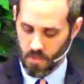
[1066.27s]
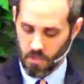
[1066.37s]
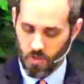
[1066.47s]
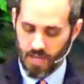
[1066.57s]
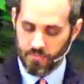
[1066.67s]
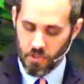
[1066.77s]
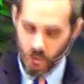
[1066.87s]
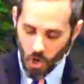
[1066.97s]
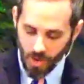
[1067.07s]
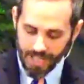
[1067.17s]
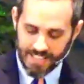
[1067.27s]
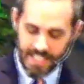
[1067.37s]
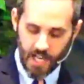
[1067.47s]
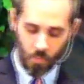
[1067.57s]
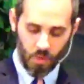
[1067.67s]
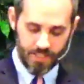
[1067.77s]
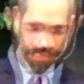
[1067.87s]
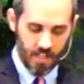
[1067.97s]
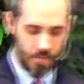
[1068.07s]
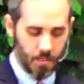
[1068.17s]
You have no idea what
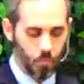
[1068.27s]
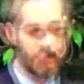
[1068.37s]
is coming.